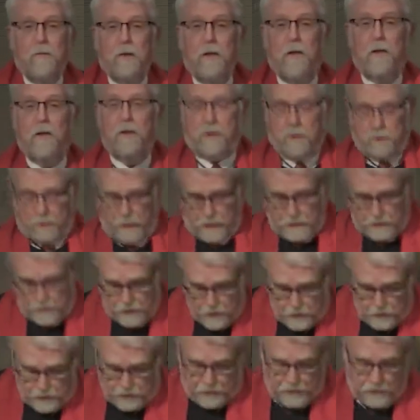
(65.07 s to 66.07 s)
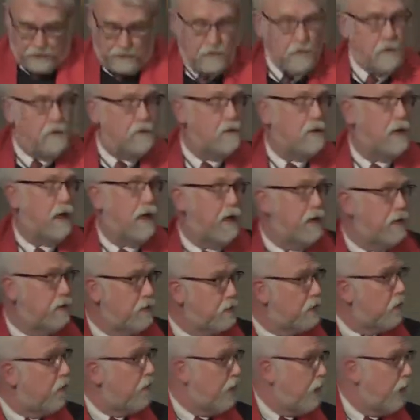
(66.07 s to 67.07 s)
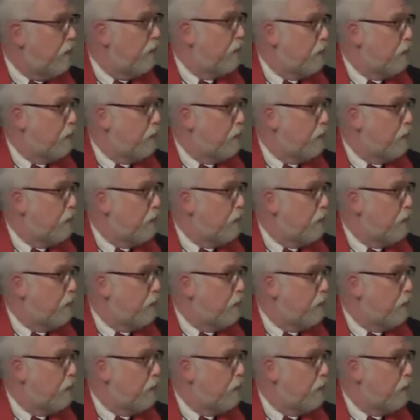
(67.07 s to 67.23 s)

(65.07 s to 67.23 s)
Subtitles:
on transitions entitled On the